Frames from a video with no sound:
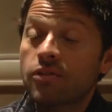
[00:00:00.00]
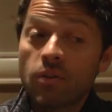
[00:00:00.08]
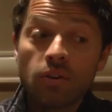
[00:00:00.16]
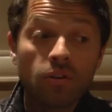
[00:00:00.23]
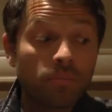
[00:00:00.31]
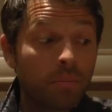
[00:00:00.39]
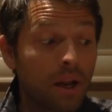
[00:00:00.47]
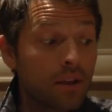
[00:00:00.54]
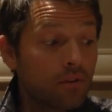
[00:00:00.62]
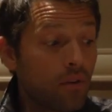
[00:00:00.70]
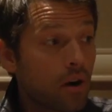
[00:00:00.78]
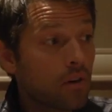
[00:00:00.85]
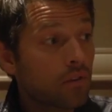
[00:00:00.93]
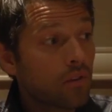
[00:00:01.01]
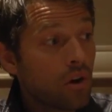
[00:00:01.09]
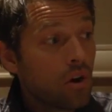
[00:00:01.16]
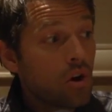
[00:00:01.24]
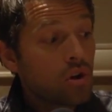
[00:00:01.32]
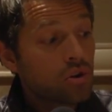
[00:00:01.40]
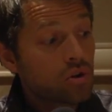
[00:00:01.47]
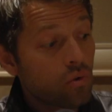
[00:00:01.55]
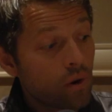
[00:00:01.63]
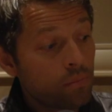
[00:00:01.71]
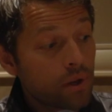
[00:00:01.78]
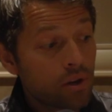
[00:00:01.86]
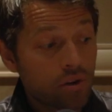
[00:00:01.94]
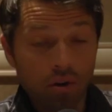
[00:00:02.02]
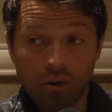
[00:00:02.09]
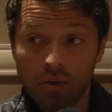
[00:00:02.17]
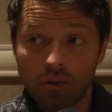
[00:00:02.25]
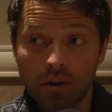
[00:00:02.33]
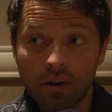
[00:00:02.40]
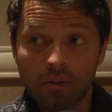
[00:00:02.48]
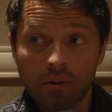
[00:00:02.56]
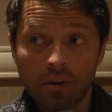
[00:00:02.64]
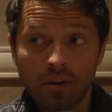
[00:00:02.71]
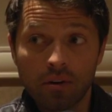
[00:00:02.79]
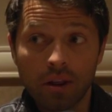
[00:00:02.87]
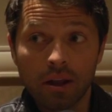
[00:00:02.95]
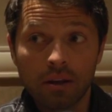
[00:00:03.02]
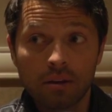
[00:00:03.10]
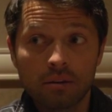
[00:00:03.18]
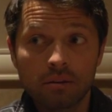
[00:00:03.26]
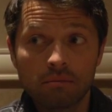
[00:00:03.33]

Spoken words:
So but as far as scripted shows are concerned, like,